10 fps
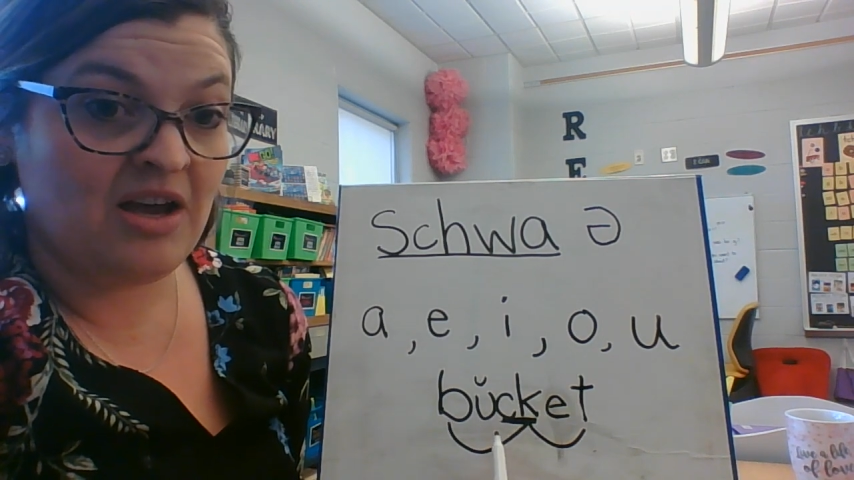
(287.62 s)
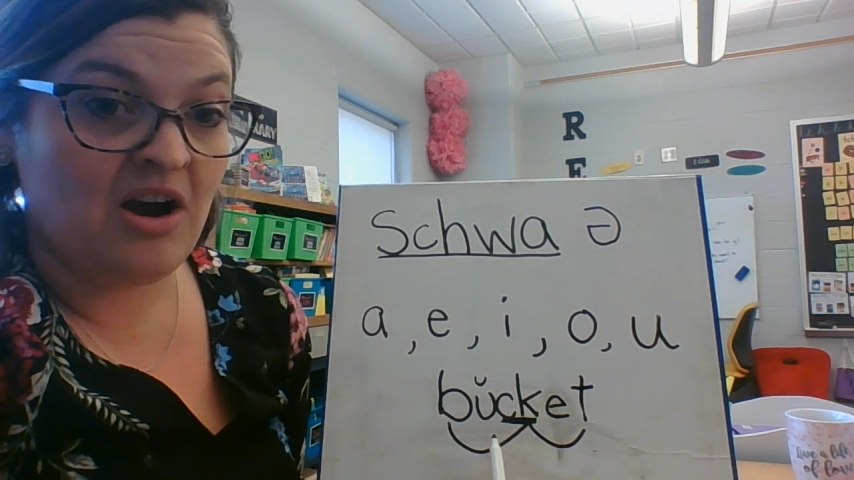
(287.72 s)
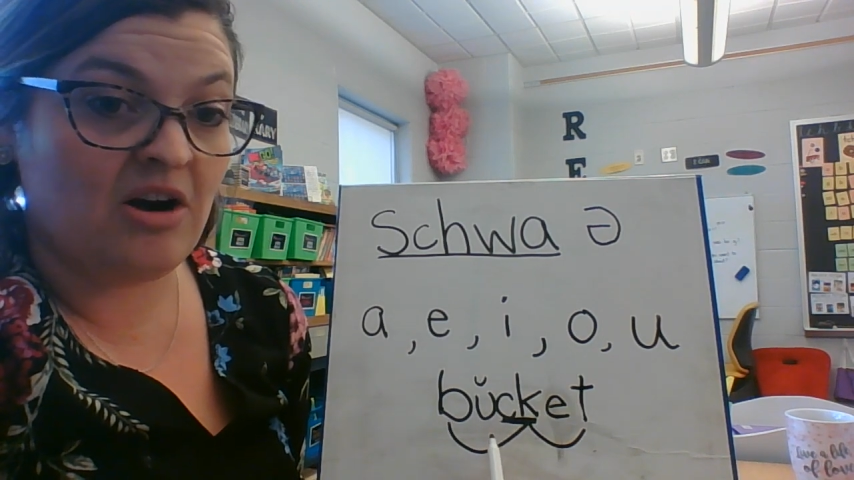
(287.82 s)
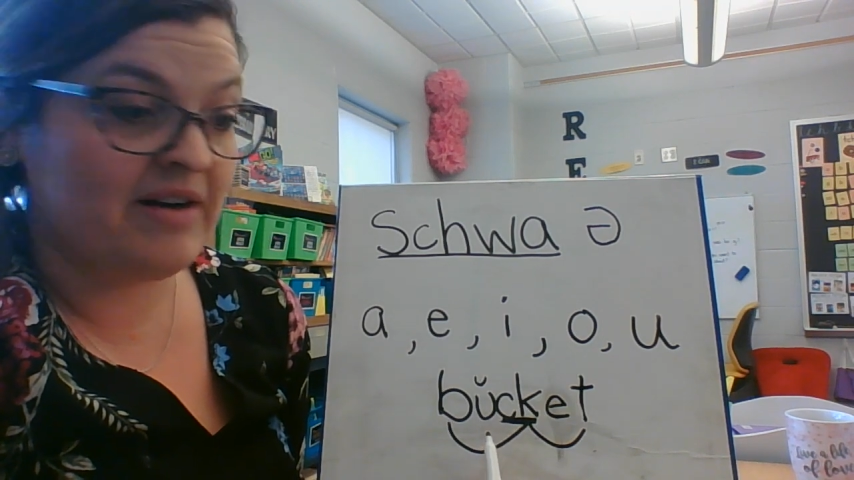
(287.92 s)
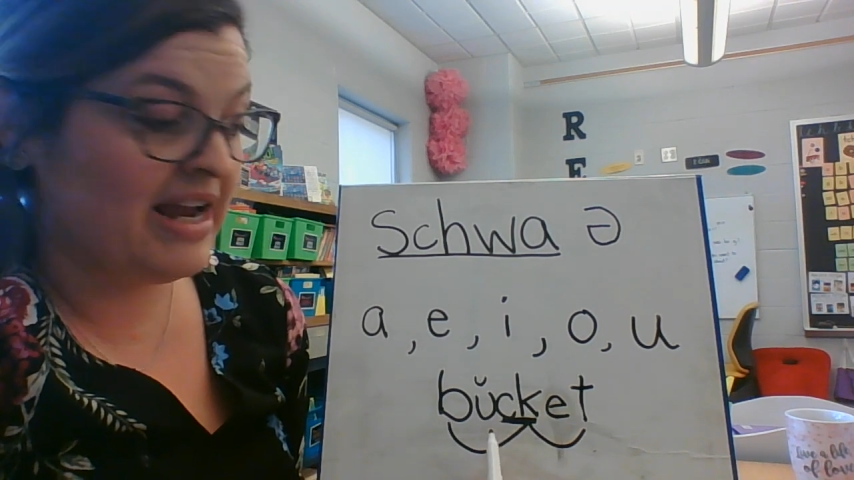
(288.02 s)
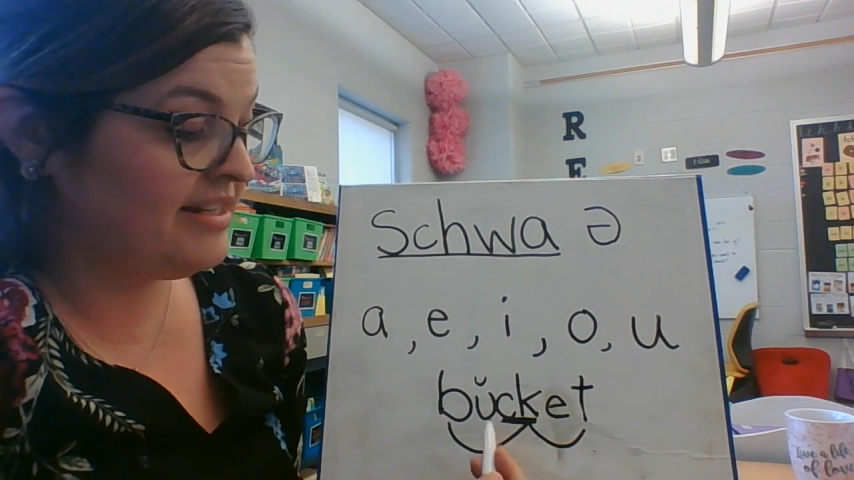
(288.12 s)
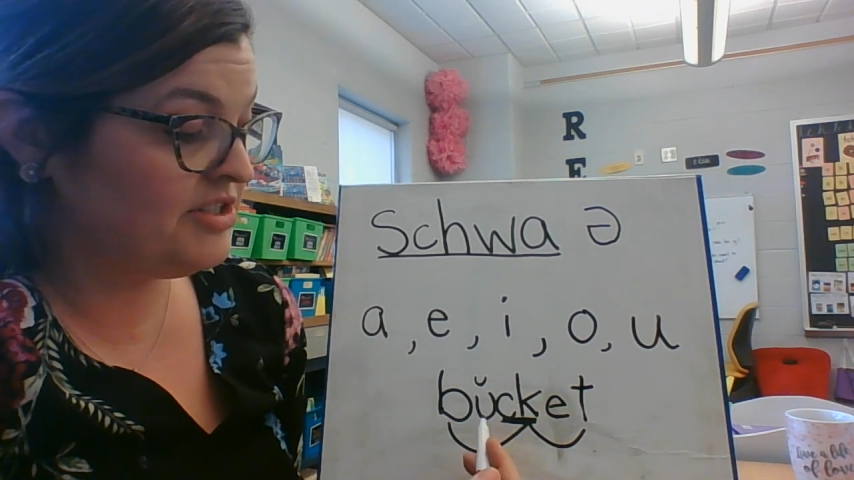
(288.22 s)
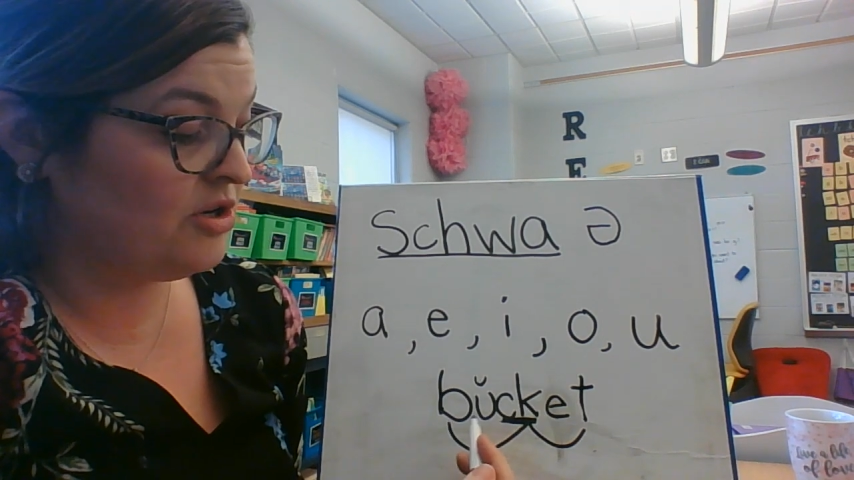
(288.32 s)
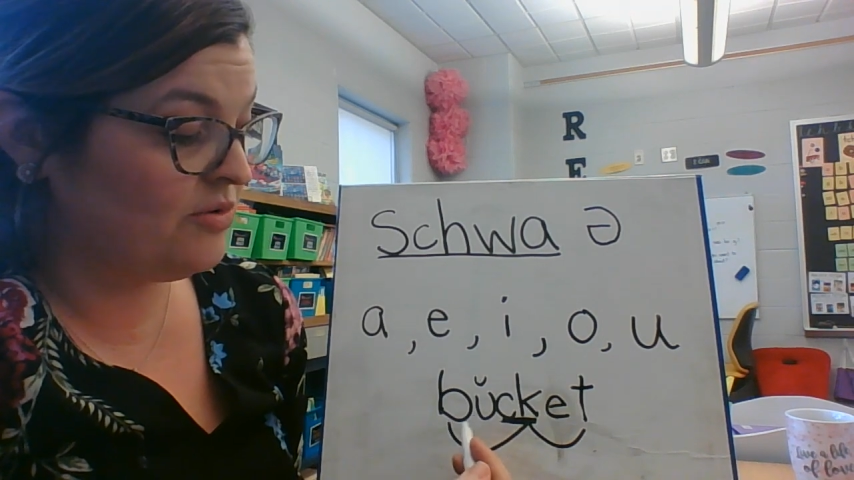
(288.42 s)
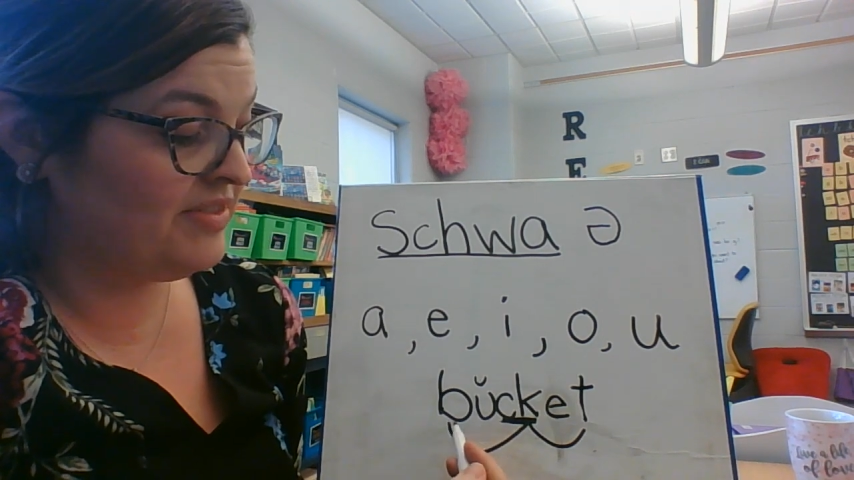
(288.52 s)
All right,
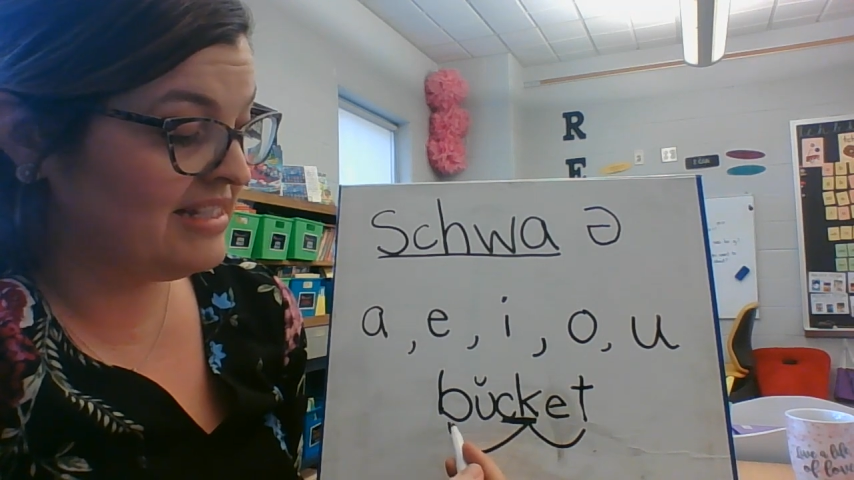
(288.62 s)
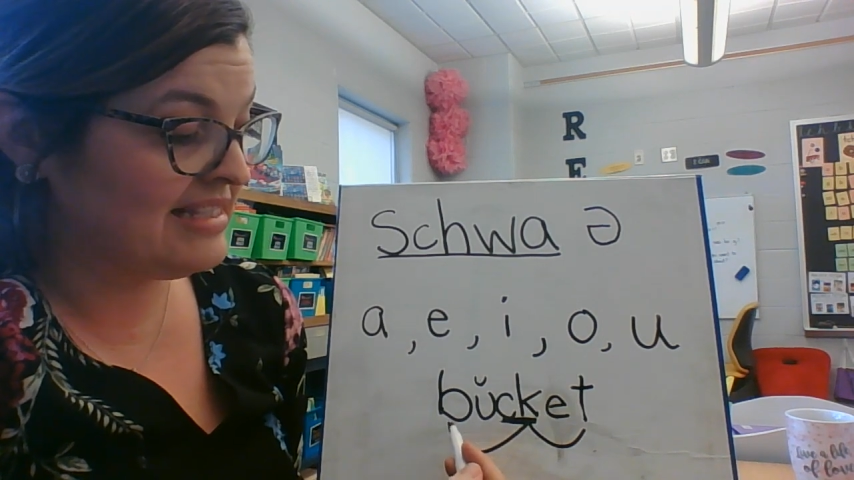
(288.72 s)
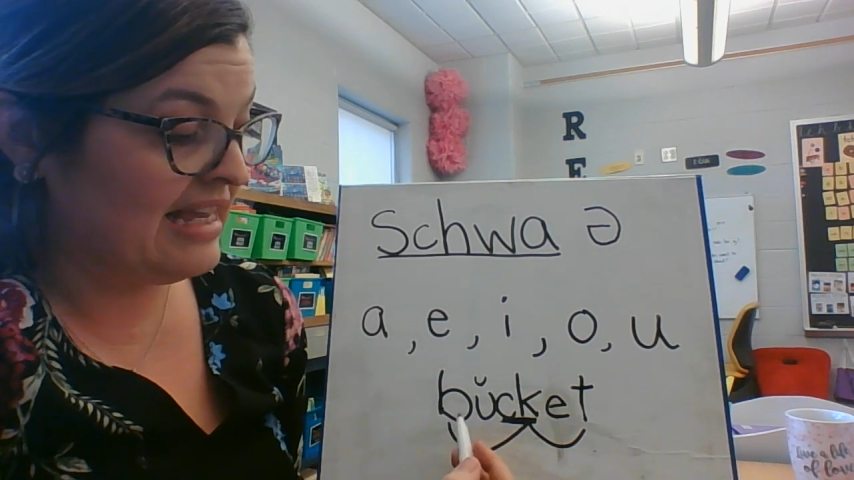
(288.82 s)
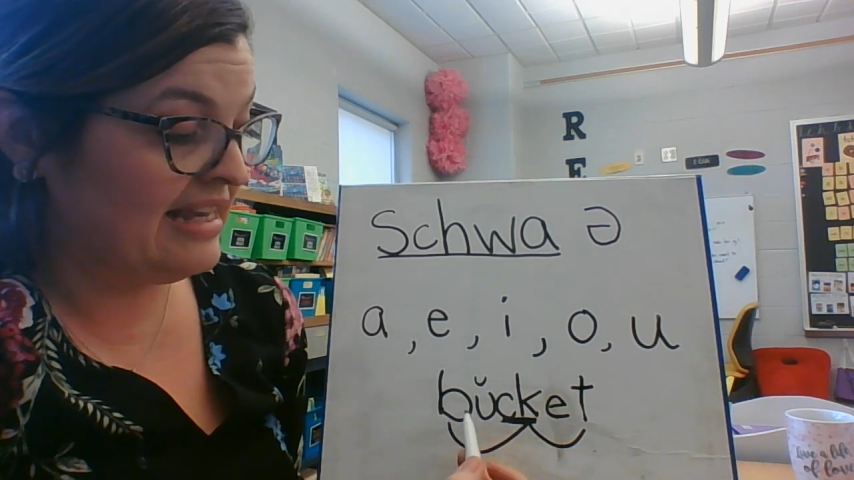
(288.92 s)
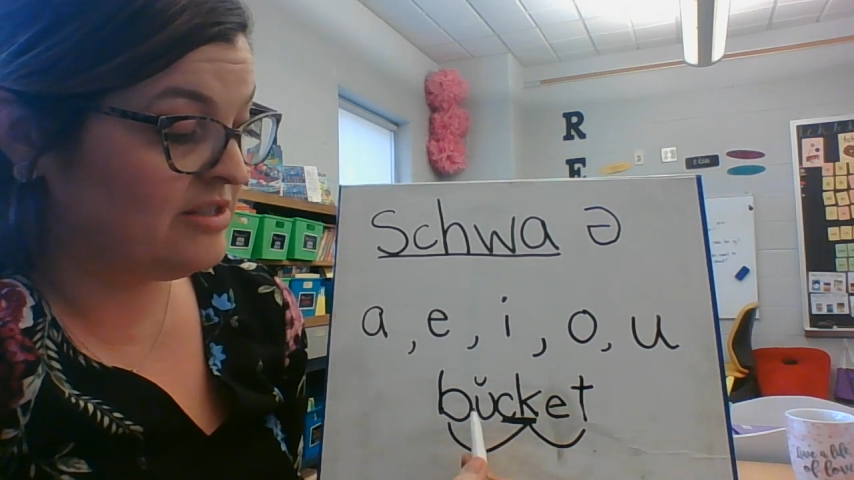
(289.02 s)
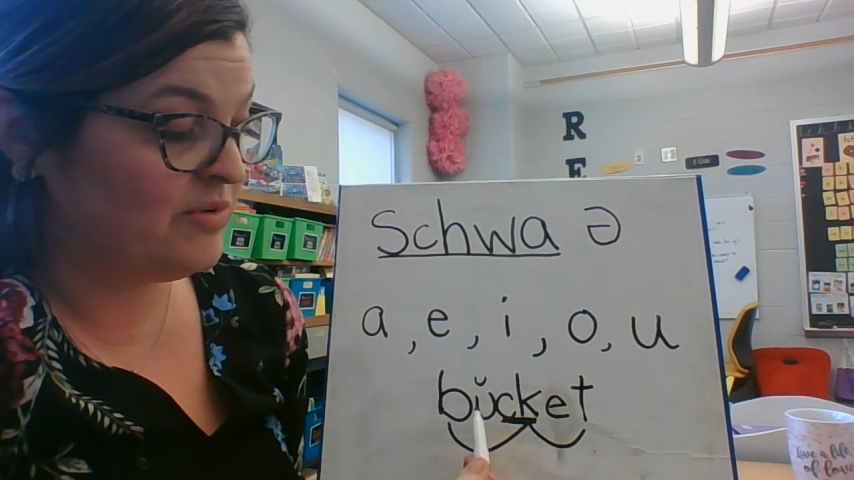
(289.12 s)
so in this case,